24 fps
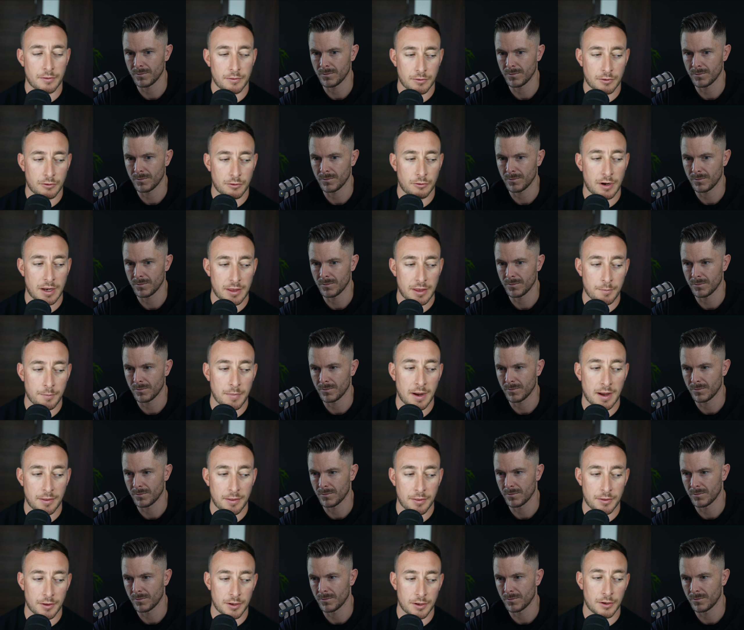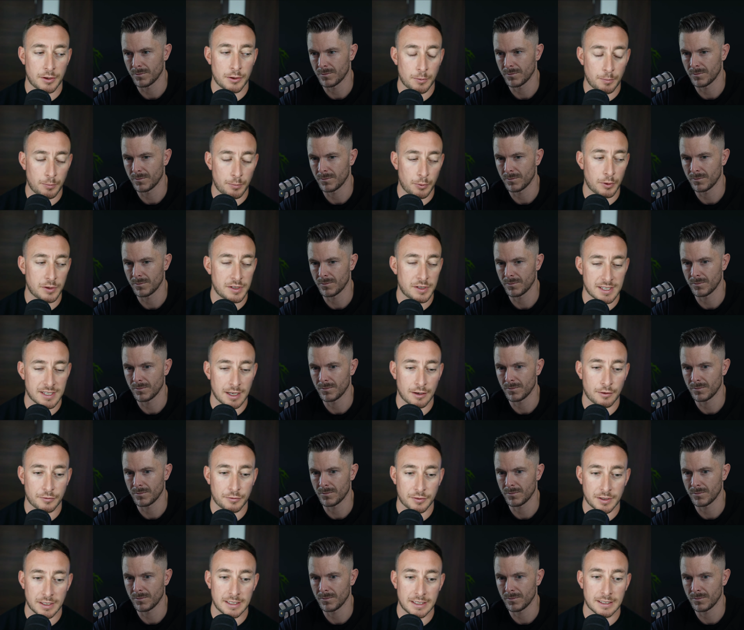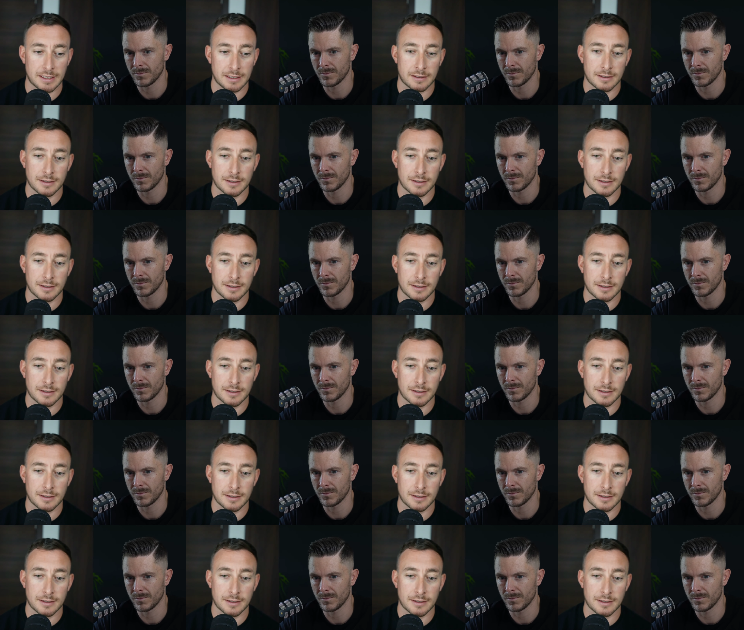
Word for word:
Speaker 1: create the man that your boy self needed.